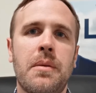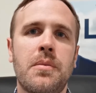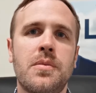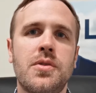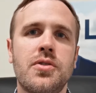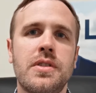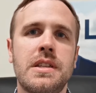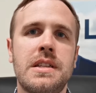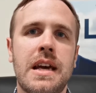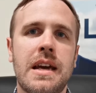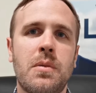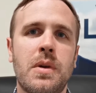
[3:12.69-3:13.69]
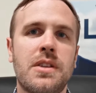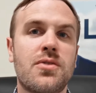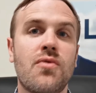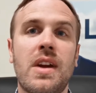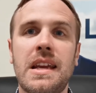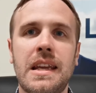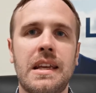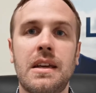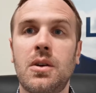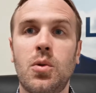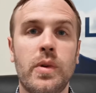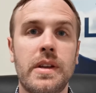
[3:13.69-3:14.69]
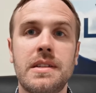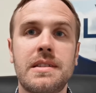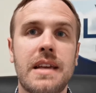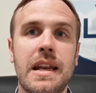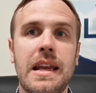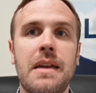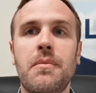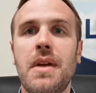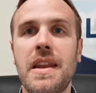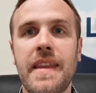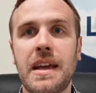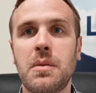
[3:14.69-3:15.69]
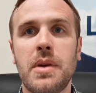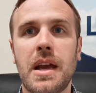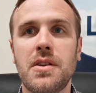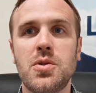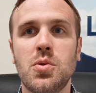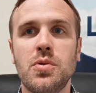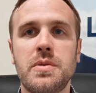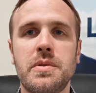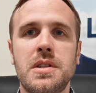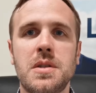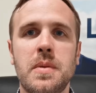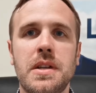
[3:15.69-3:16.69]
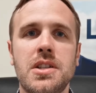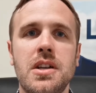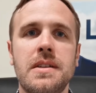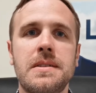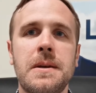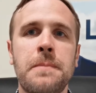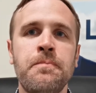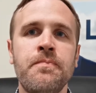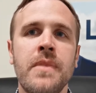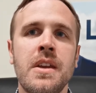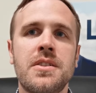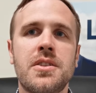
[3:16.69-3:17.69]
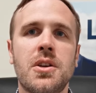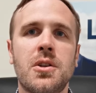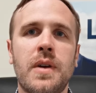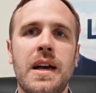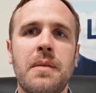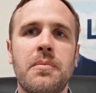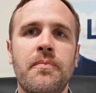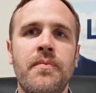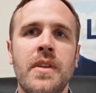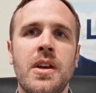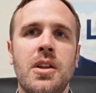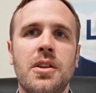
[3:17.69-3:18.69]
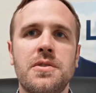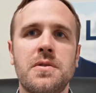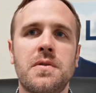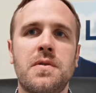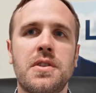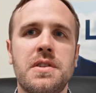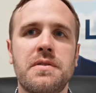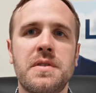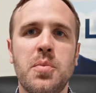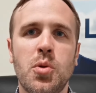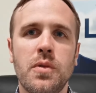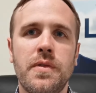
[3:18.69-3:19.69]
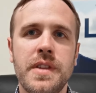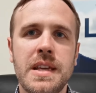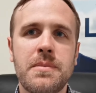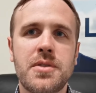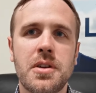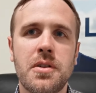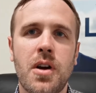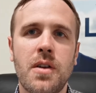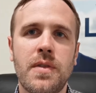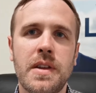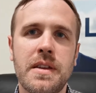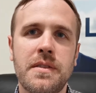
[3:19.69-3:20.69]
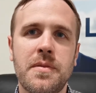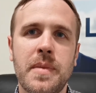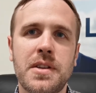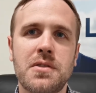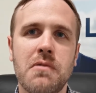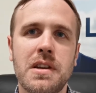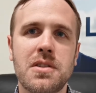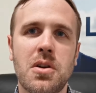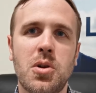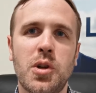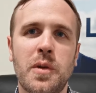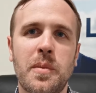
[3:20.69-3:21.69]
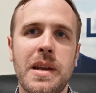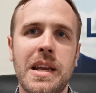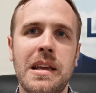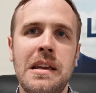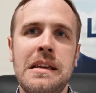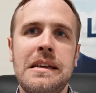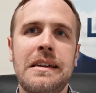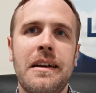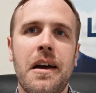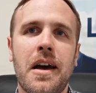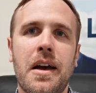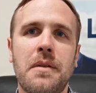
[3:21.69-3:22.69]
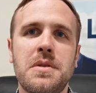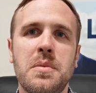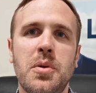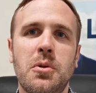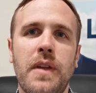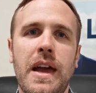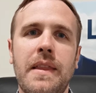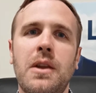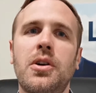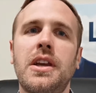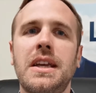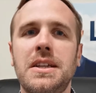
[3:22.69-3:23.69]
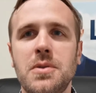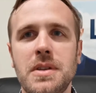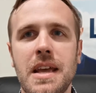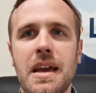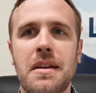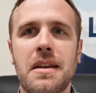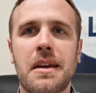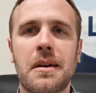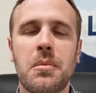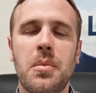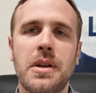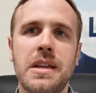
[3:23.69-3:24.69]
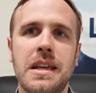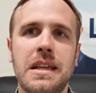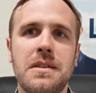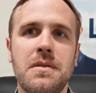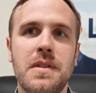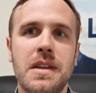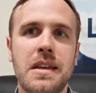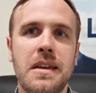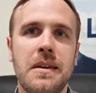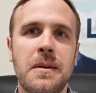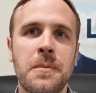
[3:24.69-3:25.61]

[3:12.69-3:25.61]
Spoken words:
during the day when it's raining or when it's sunny, and they can be outdoors, which is much nicer. So lots of support for them. So hopefully they've managed to raise a whole lot of money to build that. They're looking at doing that by the end of the year.